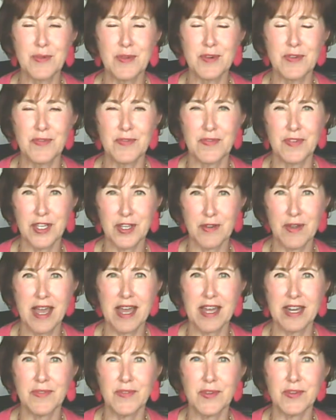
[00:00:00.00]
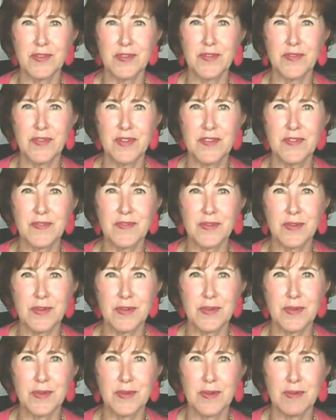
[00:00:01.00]
we'll figure out if you're a fit
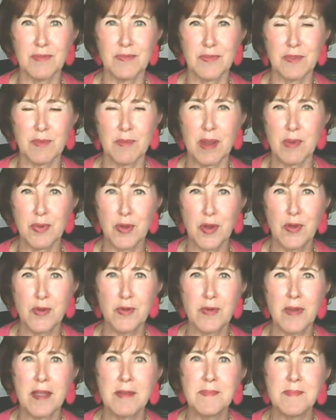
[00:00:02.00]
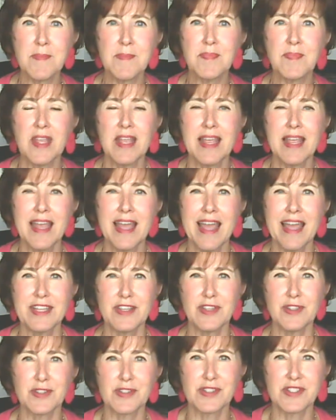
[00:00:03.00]
for my program.
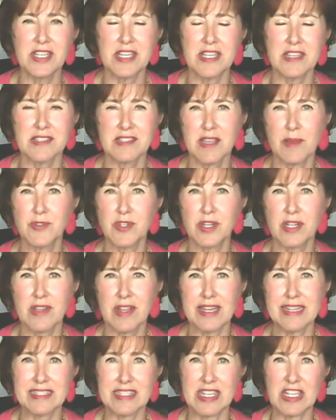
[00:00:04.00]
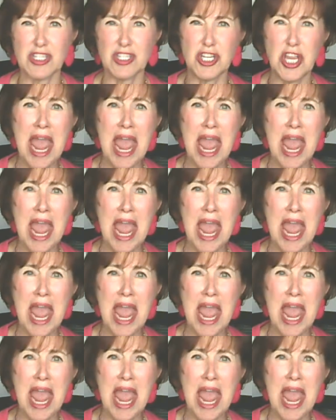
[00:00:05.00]
You'll see a subject line that says,